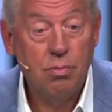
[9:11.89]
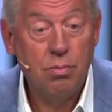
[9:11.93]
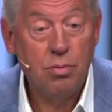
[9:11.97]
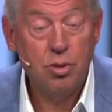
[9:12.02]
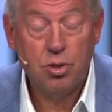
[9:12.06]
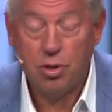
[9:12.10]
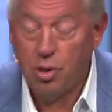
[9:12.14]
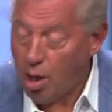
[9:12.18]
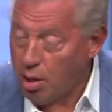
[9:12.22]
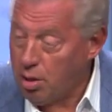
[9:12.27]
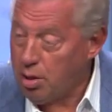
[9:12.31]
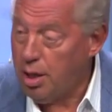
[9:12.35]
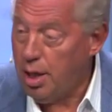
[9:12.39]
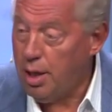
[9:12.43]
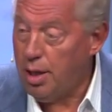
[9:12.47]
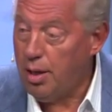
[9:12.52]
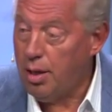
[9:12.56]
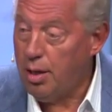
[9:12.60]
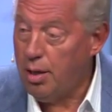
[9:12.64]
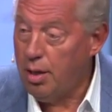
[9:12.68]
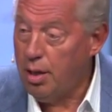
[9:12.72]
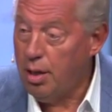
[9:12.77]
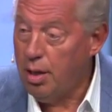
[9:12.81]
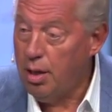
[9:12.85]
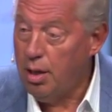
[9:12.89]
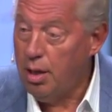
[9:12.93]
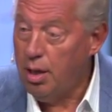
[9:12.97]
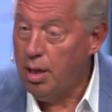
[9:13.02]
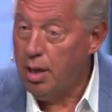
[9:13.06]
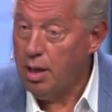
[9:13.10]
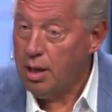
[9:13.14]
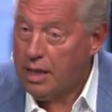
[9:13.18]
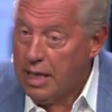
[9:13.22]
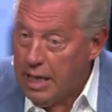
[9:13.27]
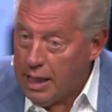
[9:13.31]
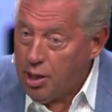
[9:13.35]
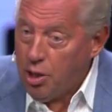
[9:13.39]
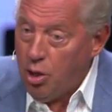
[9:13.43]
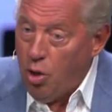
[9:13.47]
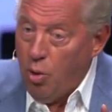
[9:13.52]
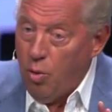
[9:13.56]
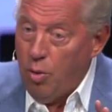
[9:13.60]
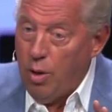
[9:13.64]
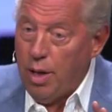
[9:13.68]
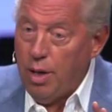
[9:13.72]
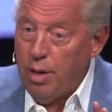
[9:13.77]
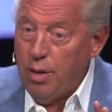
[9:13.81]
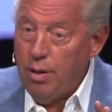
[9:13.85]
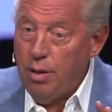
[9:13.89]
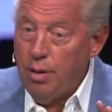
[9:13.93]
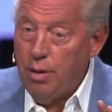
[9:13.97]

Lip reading: Start there. Get going.